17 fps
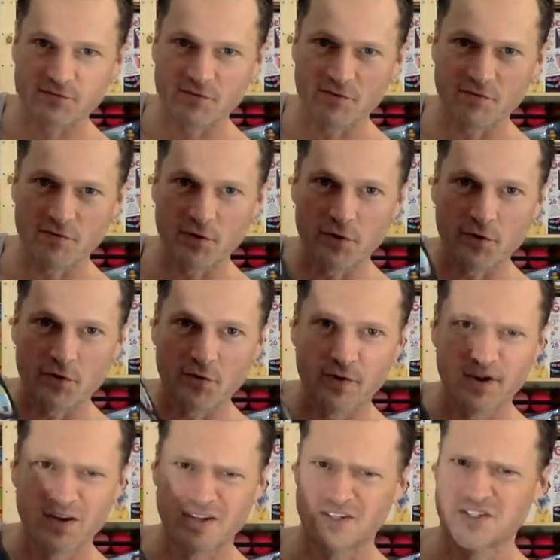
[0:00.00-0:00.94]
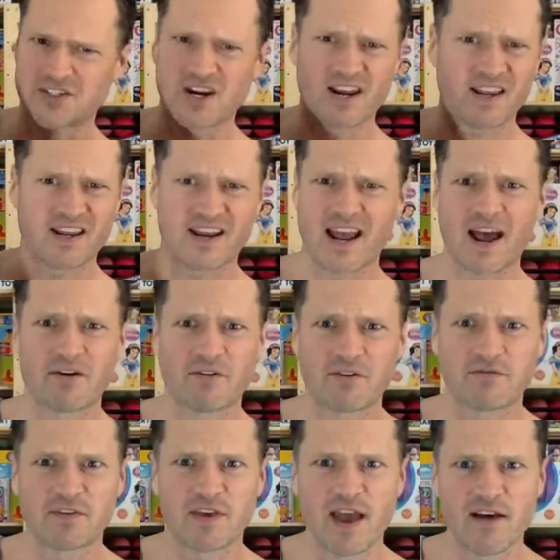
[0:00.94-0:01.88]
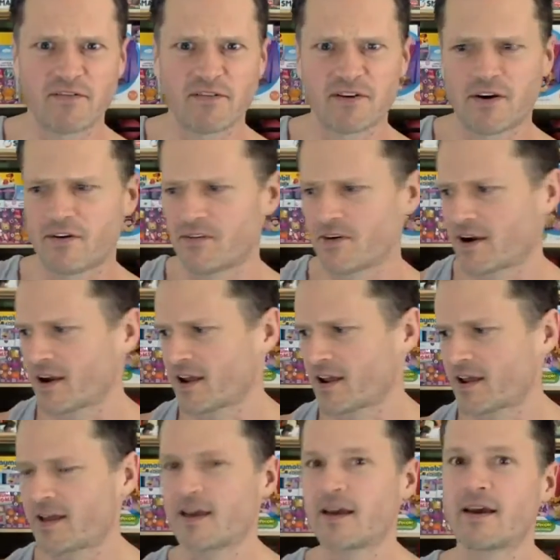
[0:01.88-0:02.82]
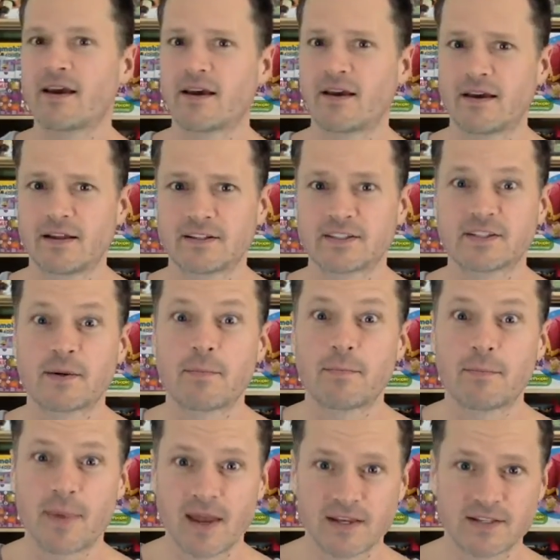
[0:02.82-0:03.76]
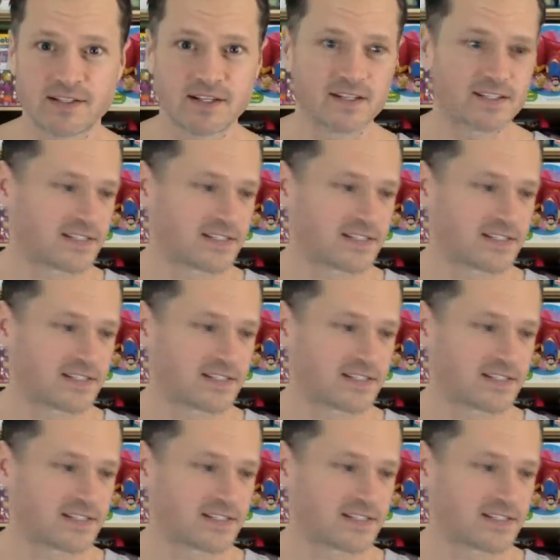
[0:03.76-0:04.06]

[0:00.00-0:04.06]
review. Check it out if you haven't already. It's an amazing